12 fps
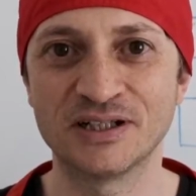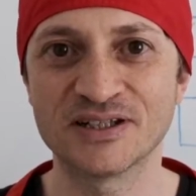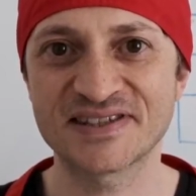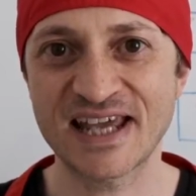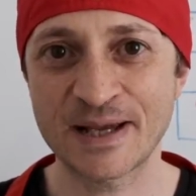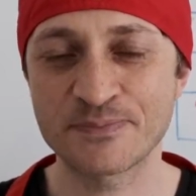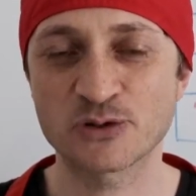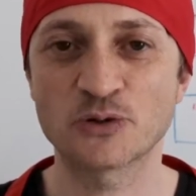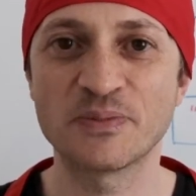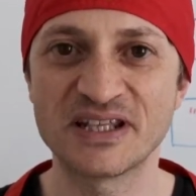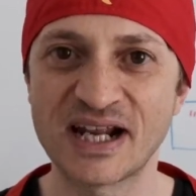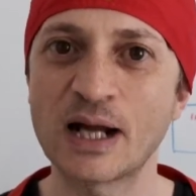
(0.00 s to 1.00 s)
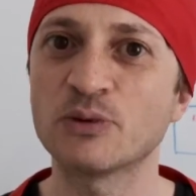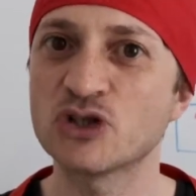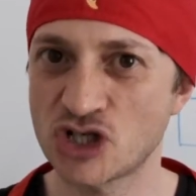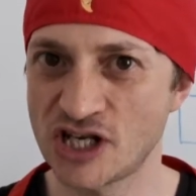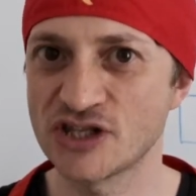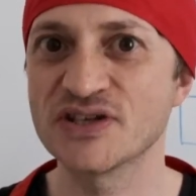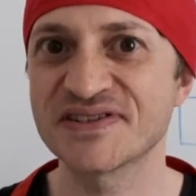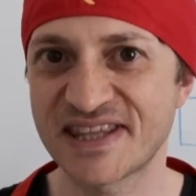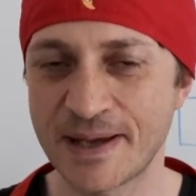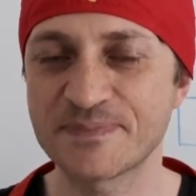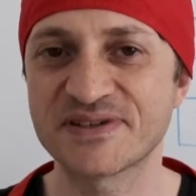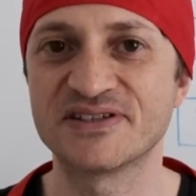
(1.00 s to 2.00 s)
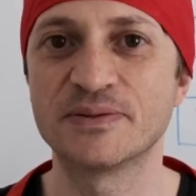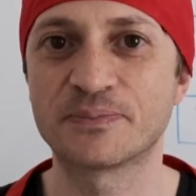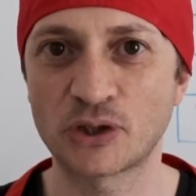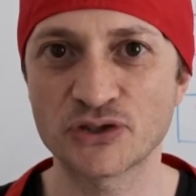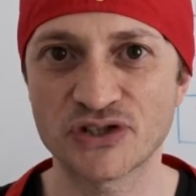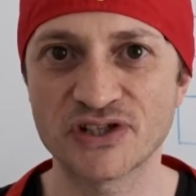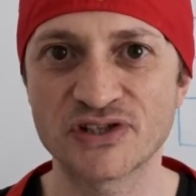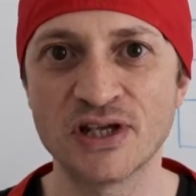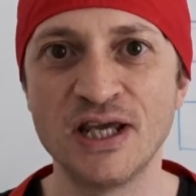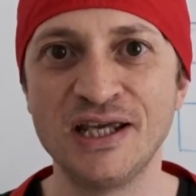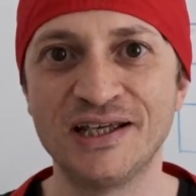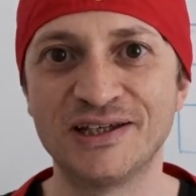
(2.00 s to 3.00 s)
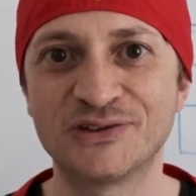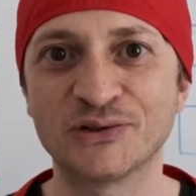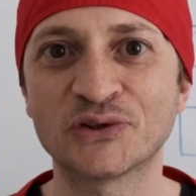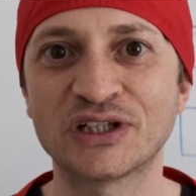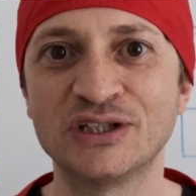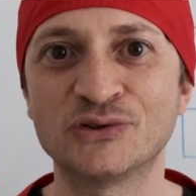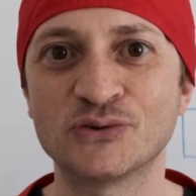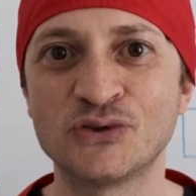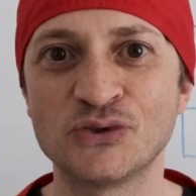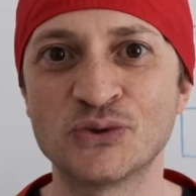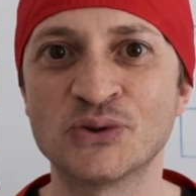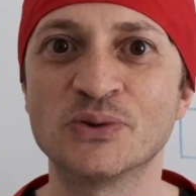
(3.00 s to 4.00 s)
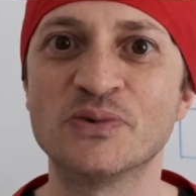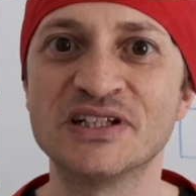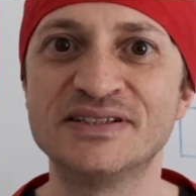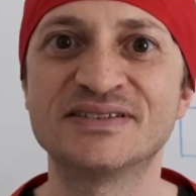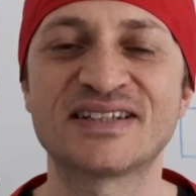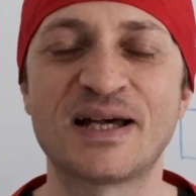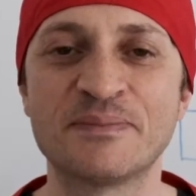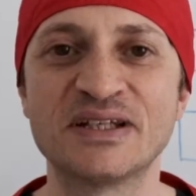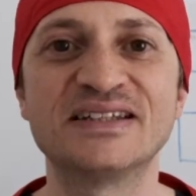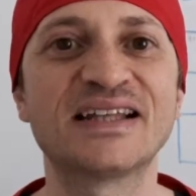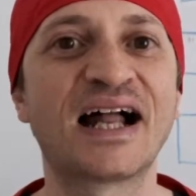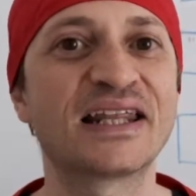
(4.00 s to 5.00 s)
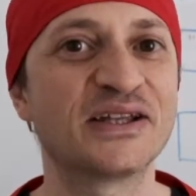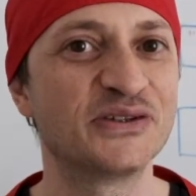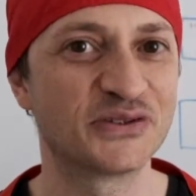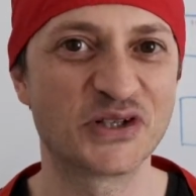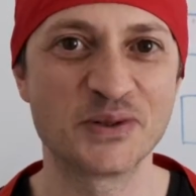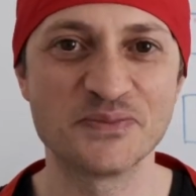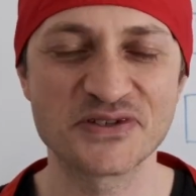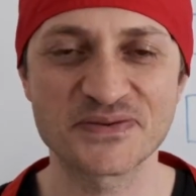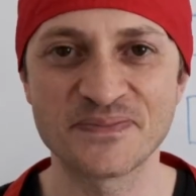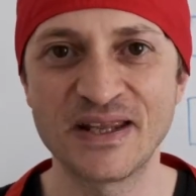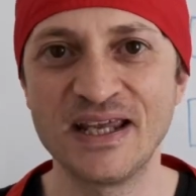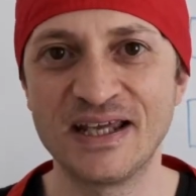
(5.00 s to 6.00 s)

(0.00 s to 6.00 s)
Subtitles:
steps, or better, I will share the steps and the process talking to you with some Italian terms.